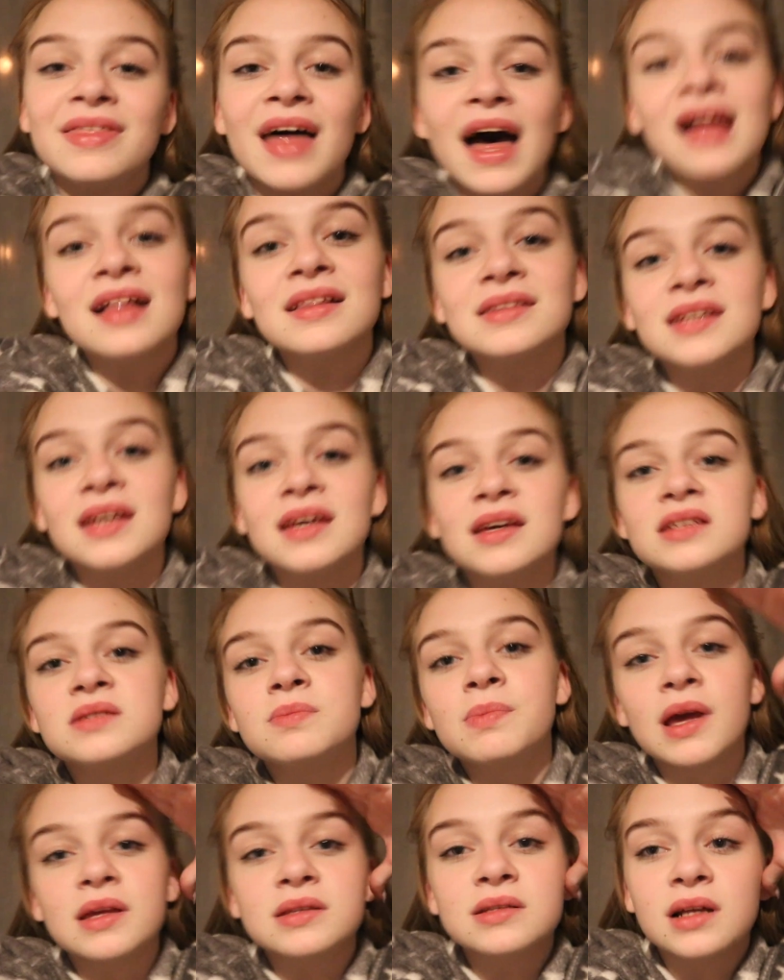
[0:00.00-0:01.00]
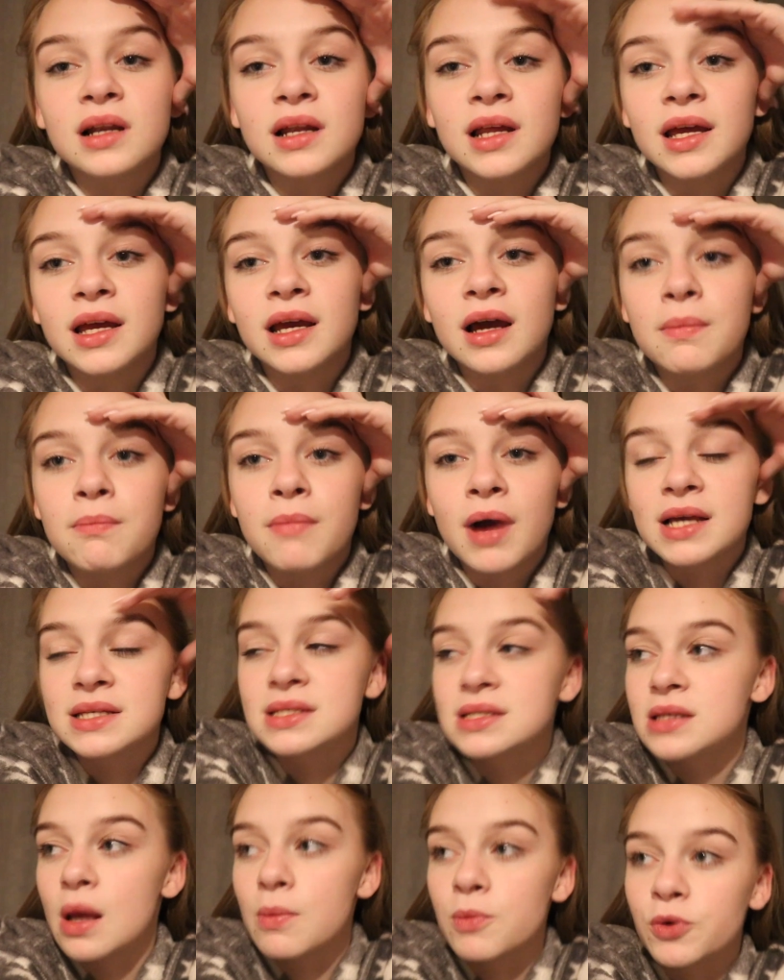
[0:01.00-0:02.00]
that is basically my
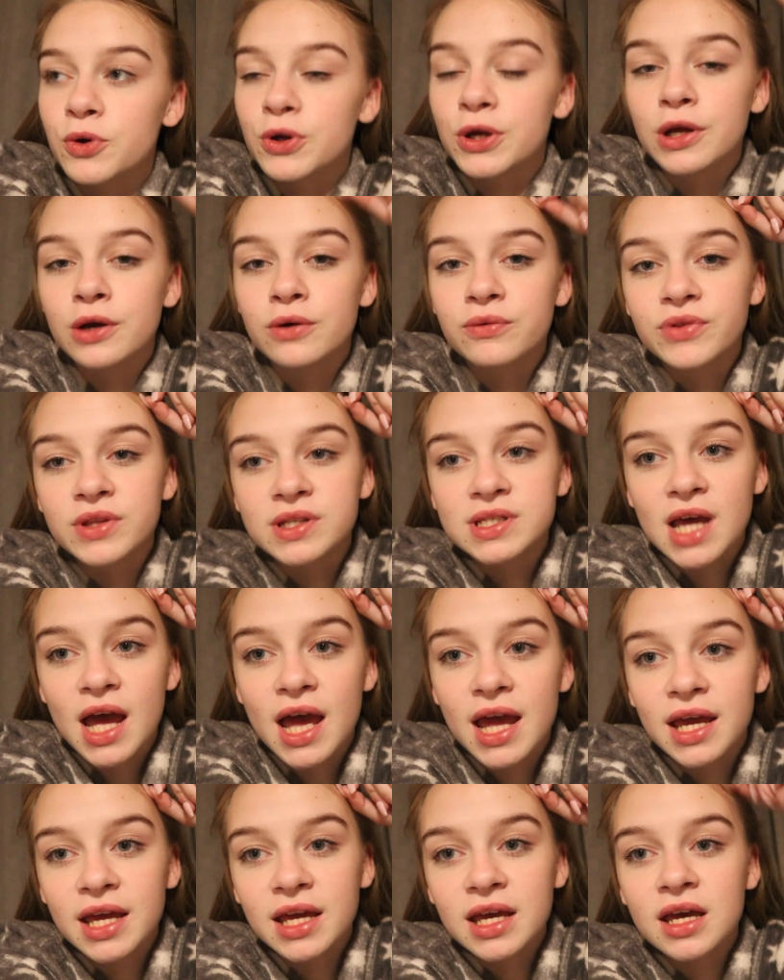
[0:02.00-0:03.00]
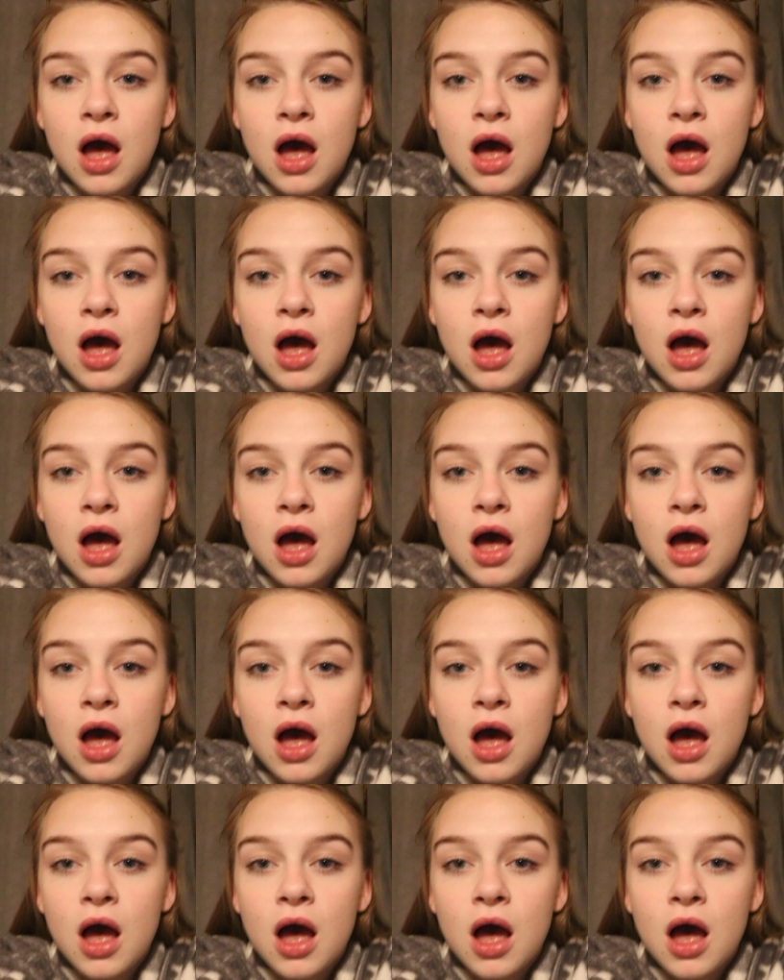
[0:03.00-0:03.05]
summary of the day.